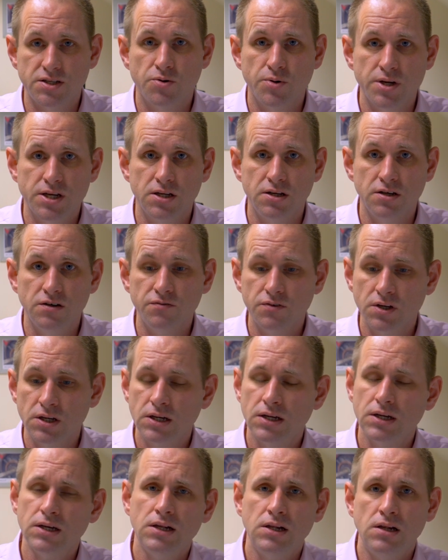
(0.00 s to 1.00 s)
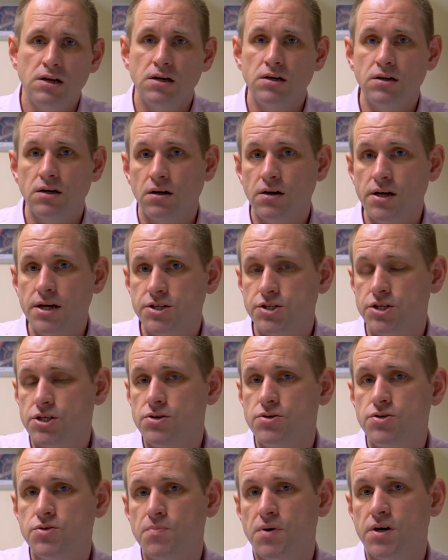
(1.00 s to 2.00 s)
quick enough. I actually
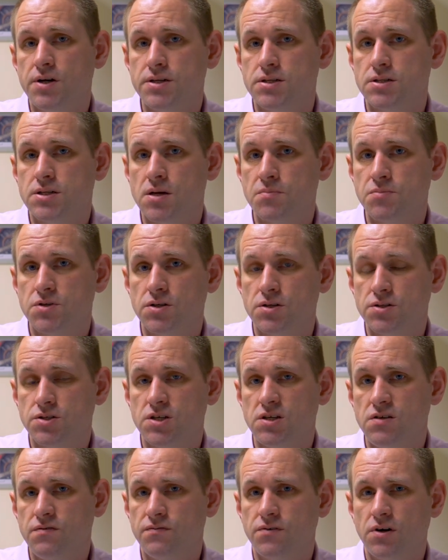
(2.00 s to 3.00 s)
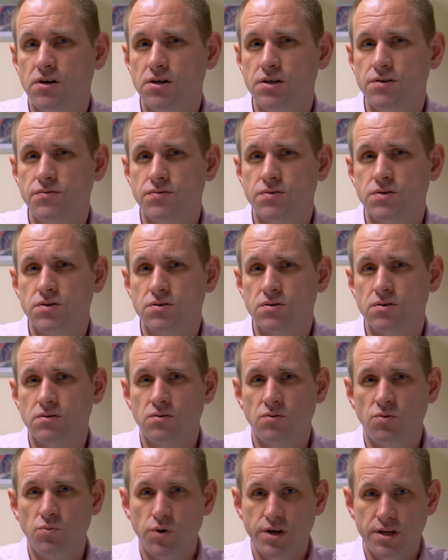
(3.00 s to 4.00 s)
use my Samsung T5s
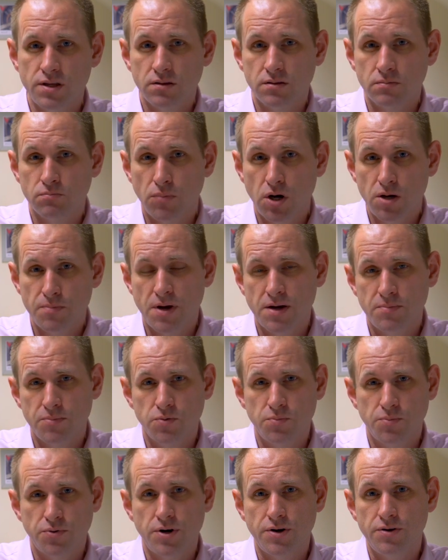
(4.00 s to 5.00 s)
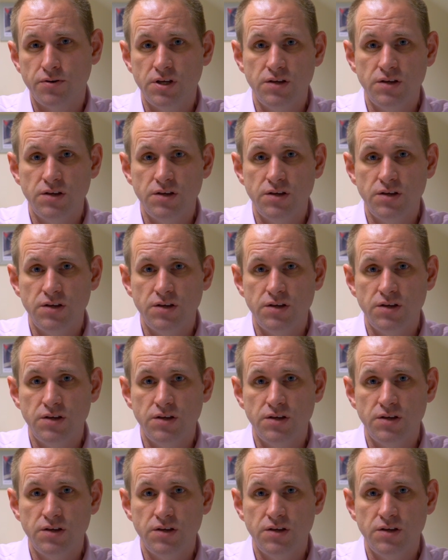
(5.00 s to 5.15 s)
with my MacBook Pro.